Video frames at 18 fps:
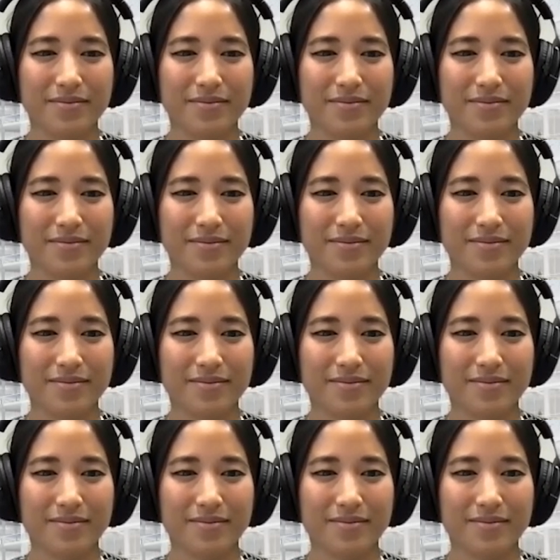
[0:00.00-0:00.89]

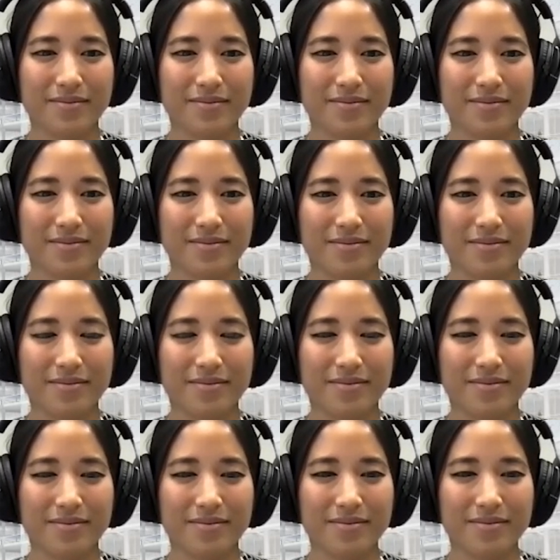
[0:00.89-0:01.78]

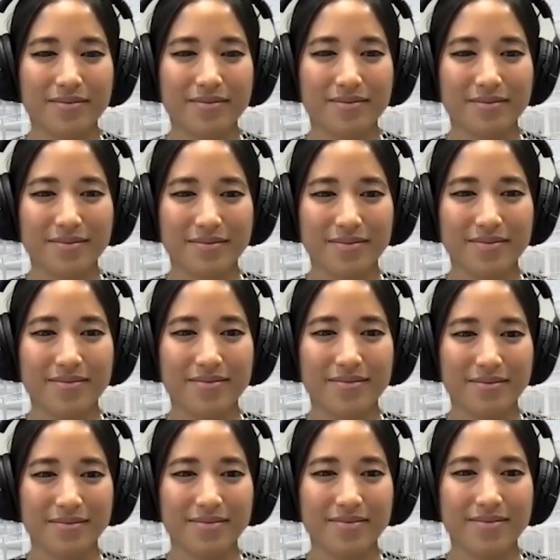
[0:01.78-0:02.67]

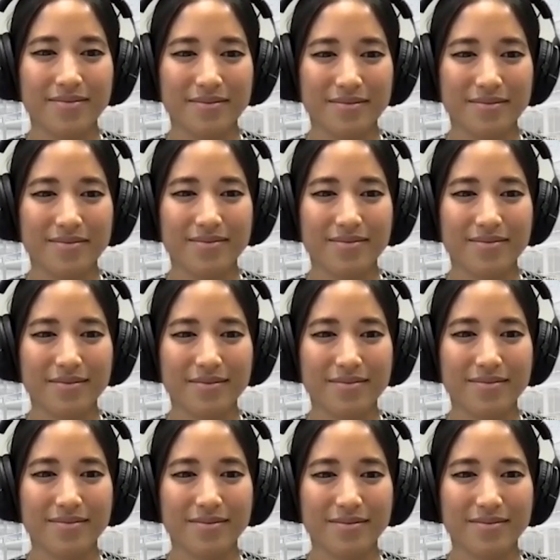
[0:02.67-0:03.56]

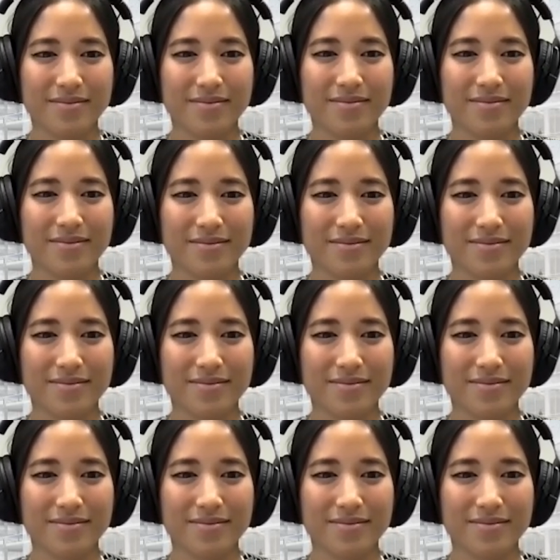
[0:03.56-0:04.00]
(not speaking)